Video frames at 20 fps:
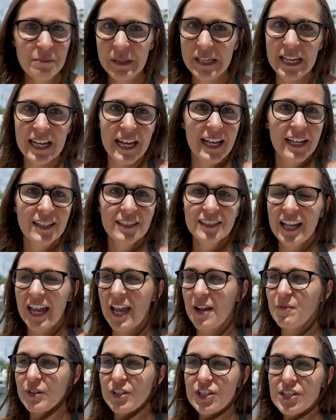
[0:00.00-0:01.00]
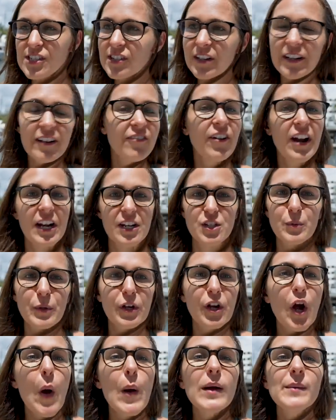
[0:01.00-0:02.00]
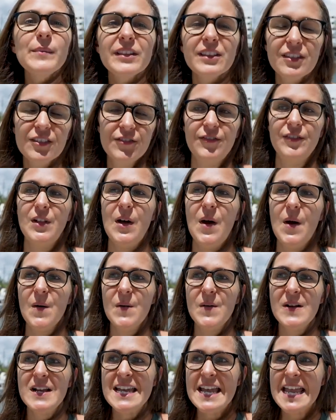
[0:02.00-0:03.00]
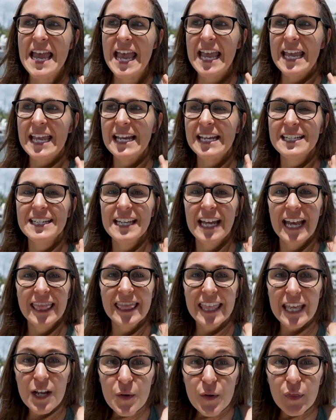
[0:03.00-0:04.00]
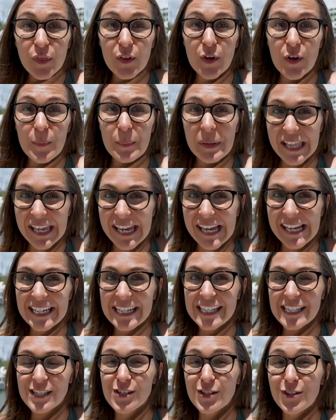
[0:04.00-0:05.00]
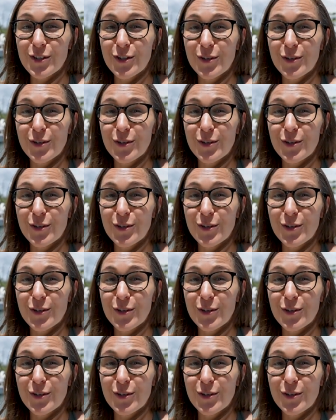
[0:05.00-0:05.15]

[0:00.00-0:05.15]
plan and we're just starting fresh. We're going with the flow. And I think the plan is to